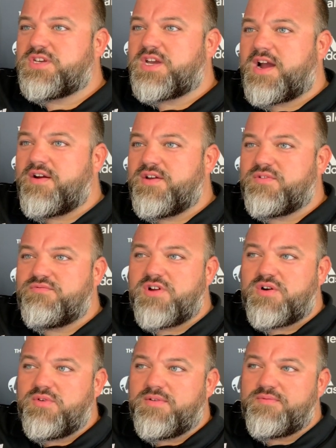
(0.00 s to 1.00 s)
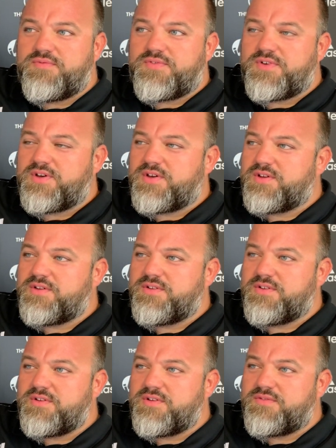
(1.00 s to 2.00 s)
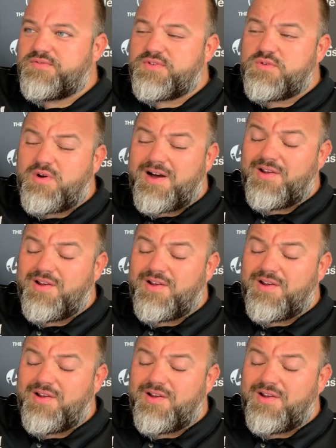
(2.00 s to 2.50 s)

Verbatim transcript: carried on rolling for for quite